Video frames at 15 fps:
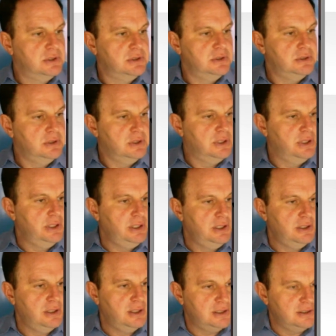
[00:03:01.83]
good,
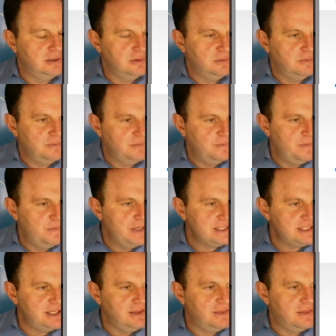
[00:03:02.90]
clean. I didn't mess
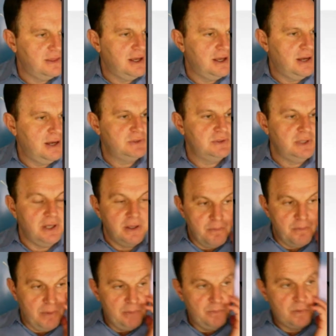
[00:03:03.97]
anything up today.
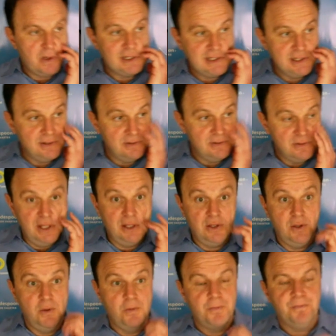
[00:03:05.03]
Bob present, thank
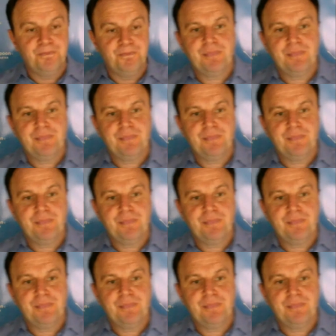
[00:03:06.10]
you.